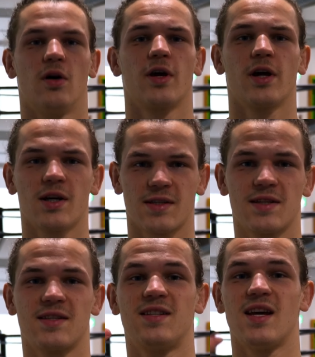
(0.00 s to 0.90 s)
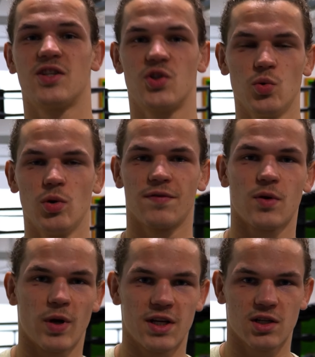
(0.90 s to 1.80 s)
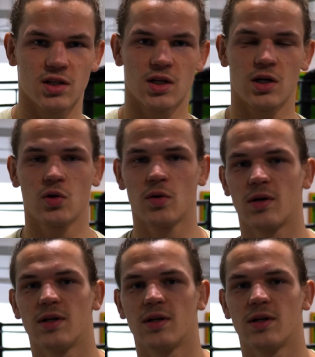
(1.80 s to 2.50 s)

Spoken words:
Okay guys, it's day 2 of the weight cut now.